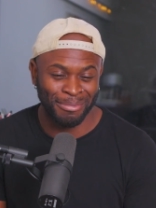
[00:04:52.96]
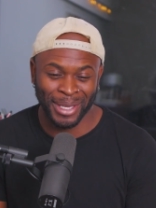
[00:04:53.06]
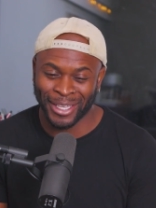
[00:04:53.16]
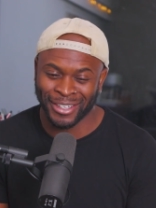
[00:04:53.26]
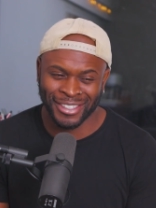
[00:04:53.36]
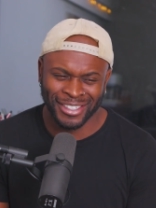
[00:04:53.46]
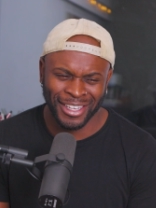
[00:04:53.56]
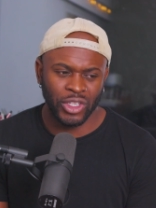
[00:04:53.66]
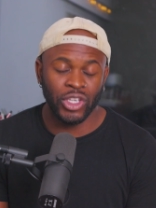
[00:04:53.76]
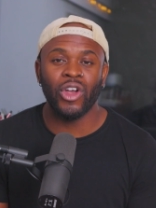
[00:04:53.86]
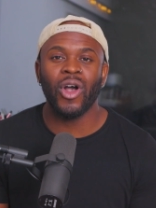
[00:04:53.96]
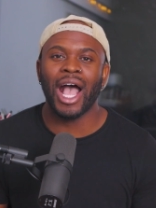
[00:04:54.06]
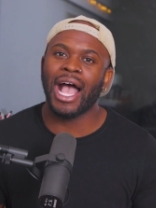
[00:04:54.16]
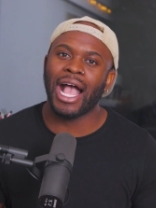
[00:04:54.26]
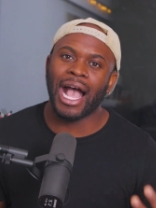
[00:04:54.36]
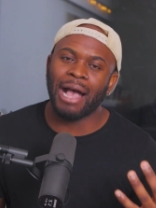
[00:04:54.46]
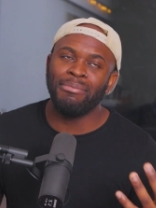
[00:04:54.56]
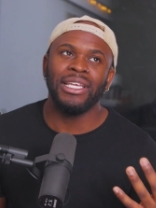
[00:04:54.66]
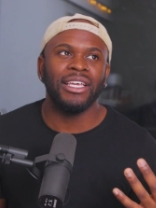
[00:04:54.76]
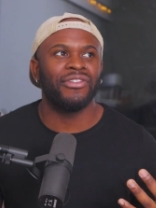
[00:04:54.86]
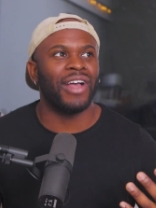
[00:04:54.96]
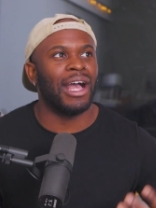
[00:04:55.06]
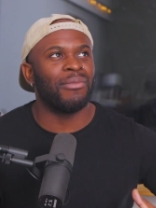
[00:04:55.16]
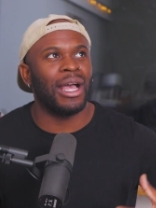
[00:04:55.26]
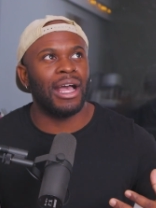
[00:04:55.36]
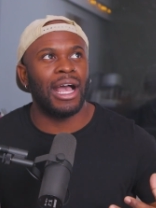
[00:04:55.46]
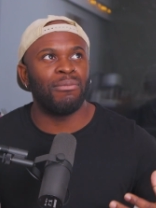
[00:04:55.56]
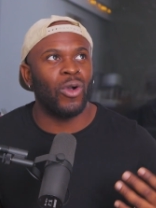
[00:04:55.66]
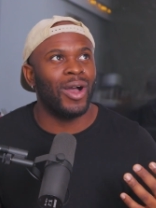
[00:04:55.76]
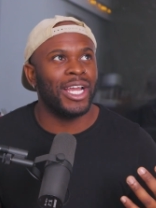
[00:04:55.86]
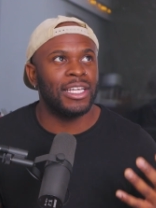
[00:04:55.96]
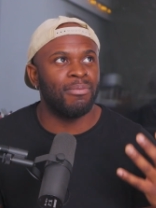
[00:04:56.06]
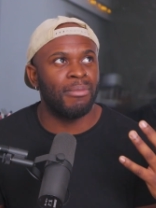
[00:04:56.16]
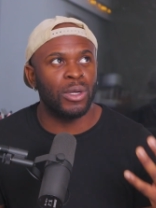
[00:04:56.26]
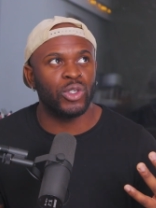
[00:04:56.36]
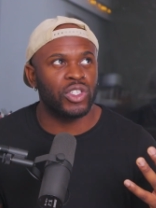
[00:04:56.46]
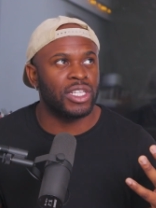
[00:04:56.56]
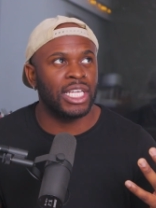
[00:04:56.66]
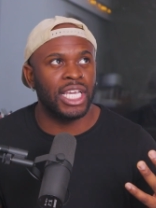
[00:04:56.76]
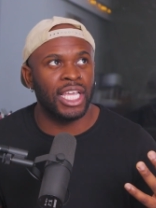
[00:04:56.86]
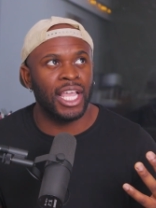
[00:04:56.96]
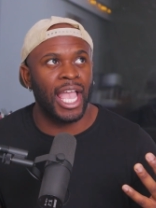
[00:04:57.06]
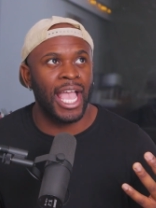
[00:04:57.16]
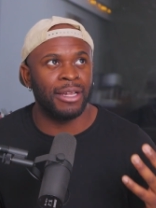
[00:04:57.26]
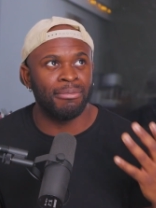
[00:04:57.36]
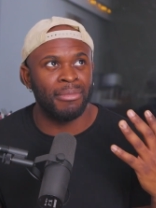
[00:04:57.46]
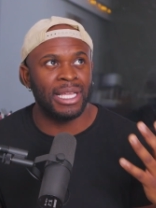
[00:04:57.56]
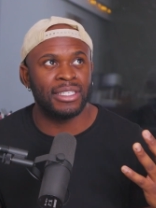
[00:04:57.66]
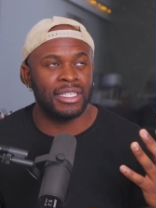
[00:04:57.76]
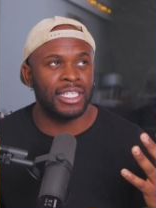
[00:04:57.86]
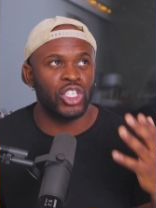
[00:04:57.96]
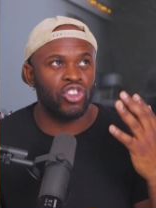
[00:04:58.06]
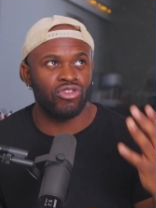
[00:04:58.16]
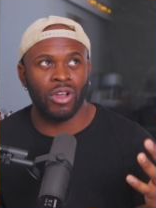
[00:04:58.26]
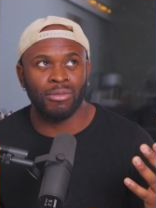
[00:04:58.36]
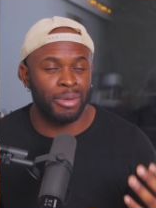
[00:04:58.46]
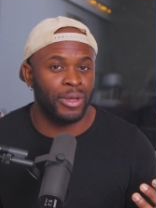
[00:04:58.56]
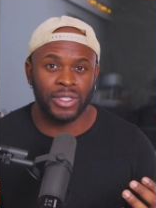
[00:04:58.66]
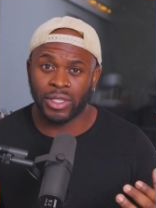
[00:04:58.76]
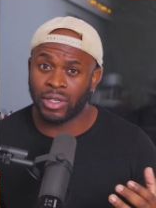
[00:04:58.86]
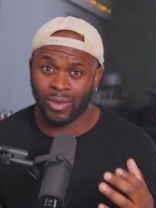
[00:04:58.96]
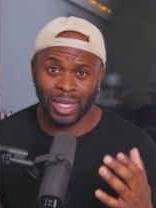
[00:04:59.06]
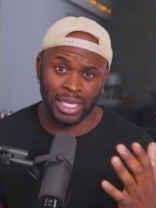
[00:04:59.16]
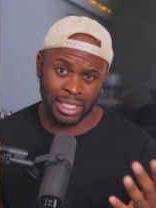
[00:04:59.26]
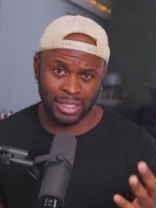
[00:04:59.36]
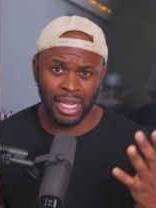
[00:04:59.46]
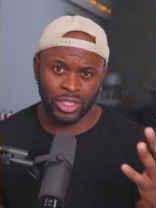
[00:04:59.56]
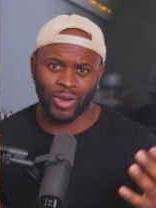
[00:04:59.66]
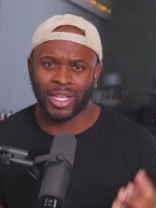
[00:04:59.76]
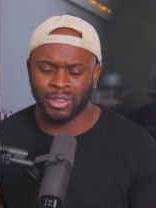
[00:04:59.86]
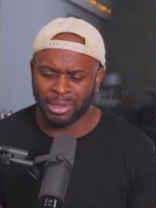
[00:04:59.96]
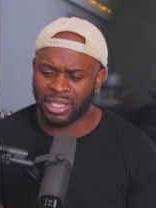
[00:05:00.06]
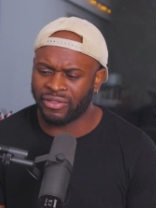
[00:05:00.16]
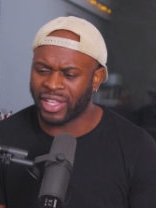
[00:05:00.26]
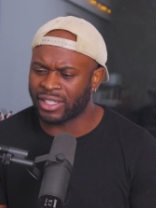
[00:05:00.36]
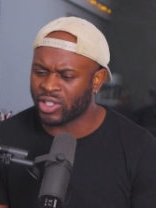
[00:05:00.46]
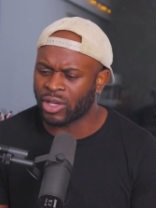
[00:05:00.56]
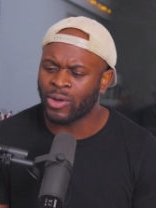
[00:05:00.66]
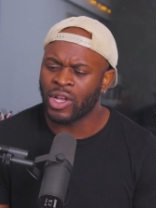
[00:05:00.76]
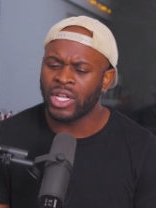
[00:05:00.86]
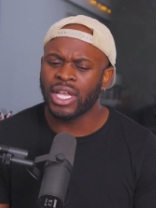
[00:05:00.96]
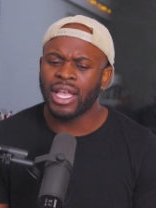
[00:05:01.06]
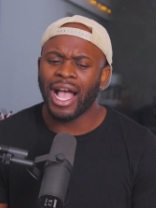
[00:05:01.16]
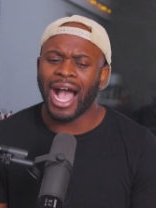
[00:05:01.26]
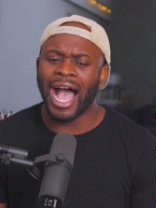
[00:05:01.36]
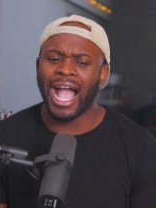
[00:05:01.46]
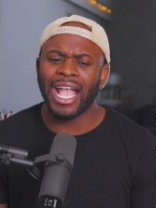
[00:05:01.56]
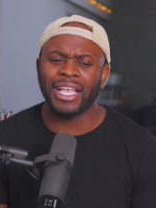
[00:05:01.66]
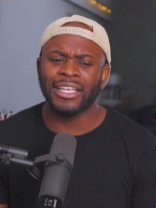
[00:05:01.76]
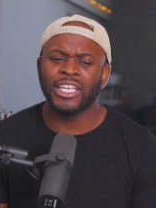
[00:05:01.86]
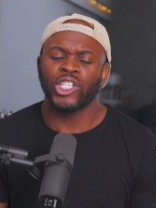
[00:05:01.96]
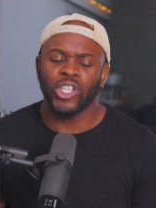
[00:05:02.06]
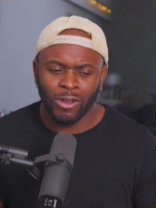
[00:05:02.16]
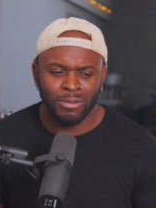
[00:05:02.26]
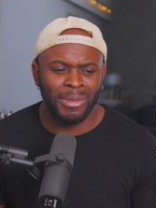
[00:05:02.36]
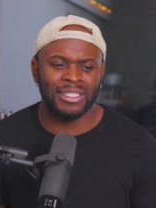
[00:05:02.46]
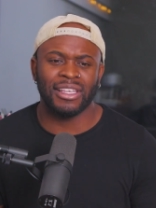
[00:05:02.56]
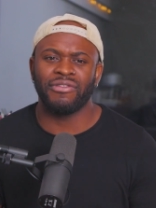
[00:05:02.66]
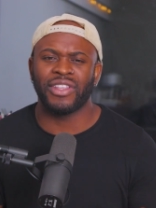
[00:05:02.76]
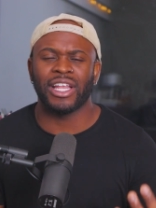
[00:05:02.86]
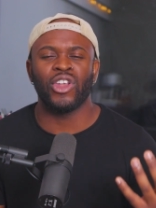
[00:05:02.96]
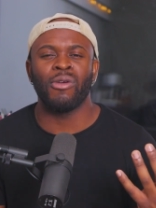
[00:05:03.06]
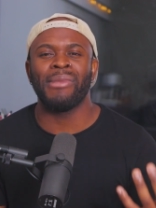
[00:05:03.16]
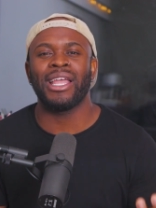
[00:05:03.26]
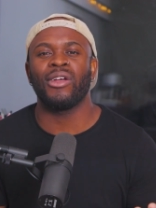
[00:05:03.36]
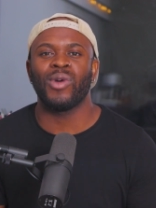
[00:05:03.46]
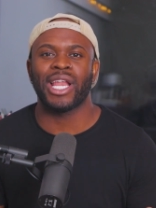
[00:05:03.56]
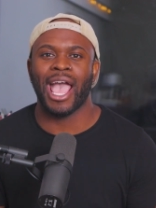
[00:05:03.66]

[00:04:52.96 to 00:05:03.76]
because, you know, I believe I'm quite an emotionally and mentally strong person, or at least I try to believe that. So I told myself that no matter what